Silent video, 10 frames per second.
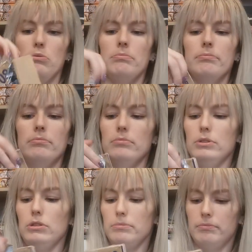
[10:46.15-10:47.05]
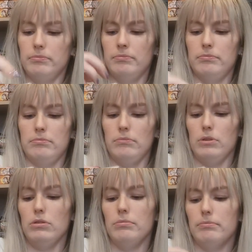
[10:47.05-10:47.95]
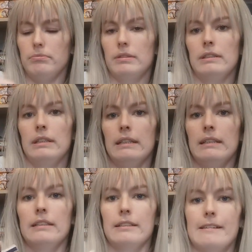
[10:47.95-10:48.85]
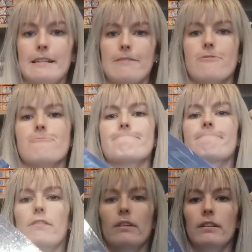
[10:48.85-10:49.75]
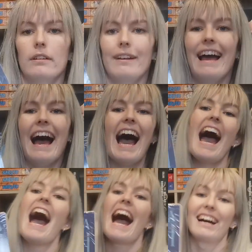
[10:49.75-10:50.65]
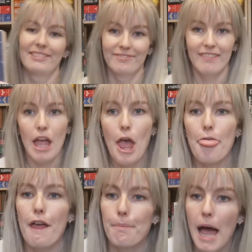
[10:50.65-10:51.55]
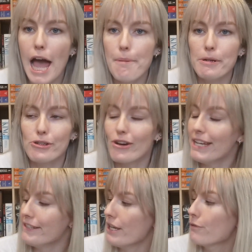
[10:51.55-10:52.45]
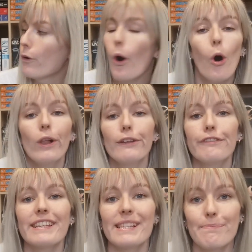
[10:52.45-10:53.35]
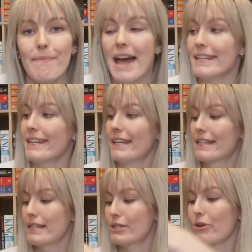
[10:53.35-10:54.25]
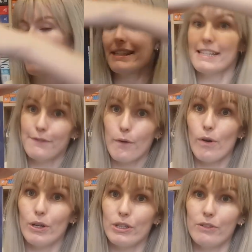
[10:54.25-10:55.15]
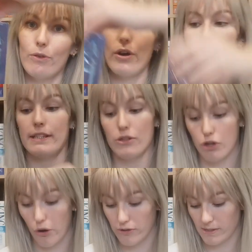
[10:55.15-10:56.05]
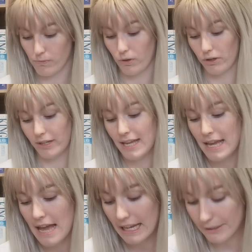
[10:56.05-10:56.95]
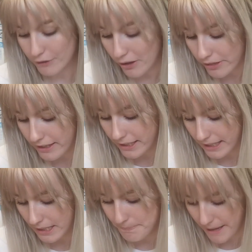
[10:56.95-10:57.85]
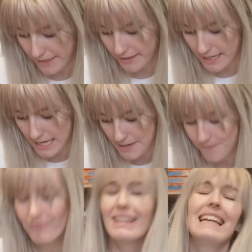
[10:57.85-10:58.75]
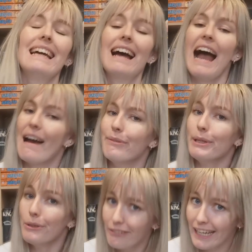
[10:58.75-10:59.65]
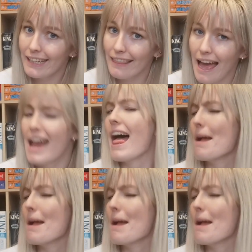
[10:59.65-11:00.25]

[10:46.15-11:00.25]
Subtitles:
Ooh, ooh, ooh, ooh. Ah! The perpetrator for all of this madness. So this is Veronica Roth's The Chosen One. And if you're thinking, Bethany, haven't you read that?